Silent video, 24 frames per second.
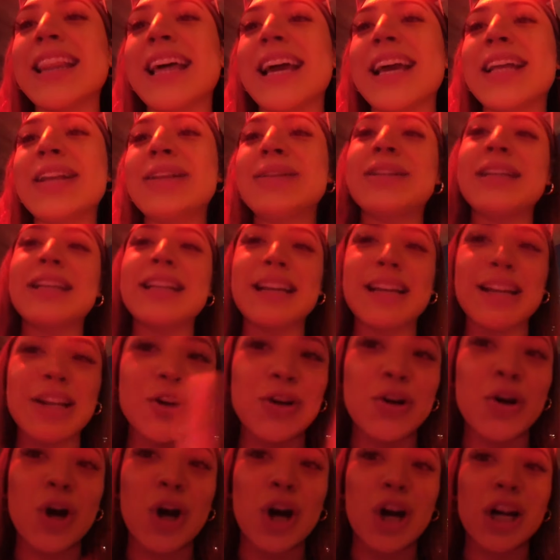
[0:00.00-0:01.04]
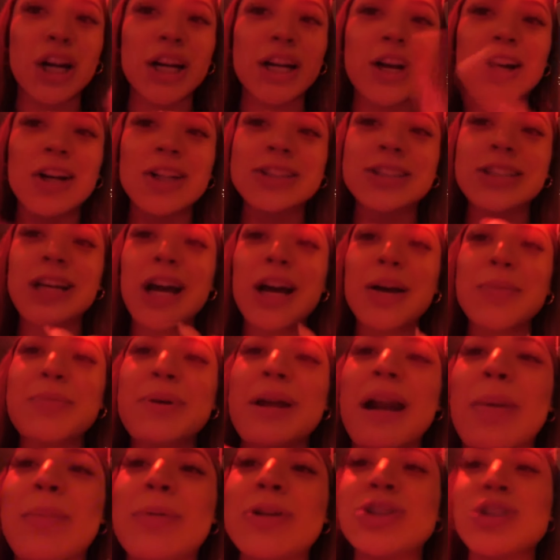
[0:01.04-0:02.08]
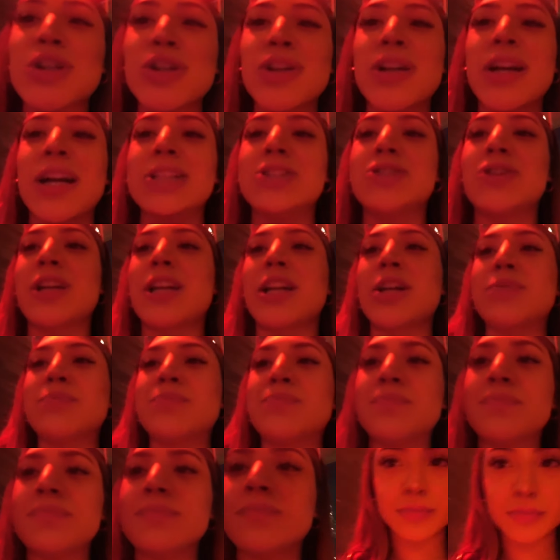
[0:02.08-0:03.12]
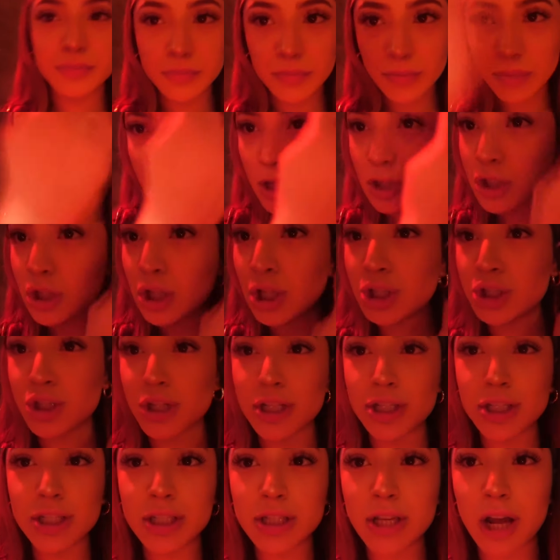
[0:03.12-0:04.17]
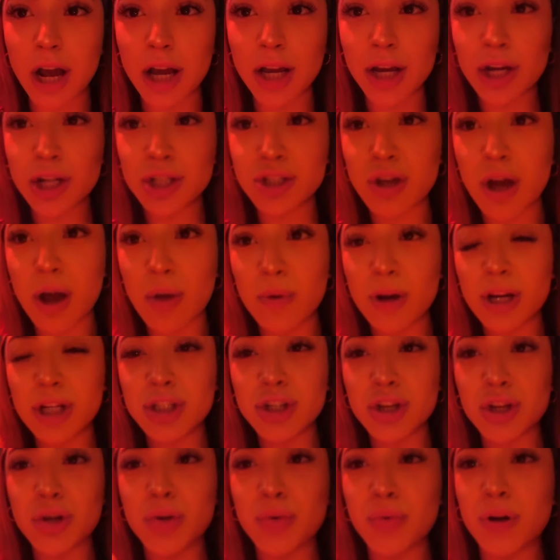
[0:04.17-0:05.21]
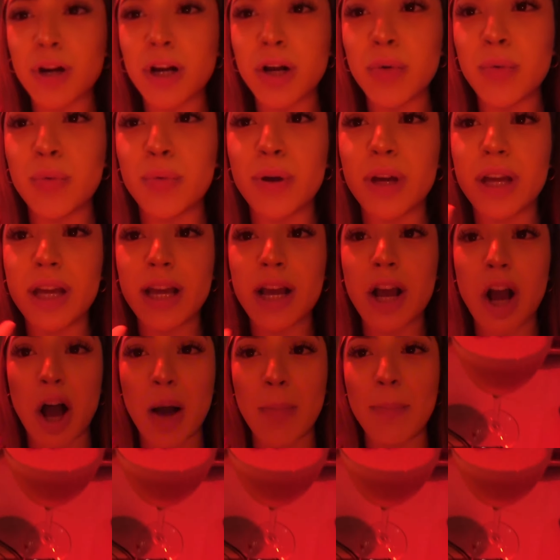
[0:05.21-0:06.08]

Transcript: like did a little heart on top, but I'm gonna show you guys right now. So the drink just got here, so I want to show you what we got.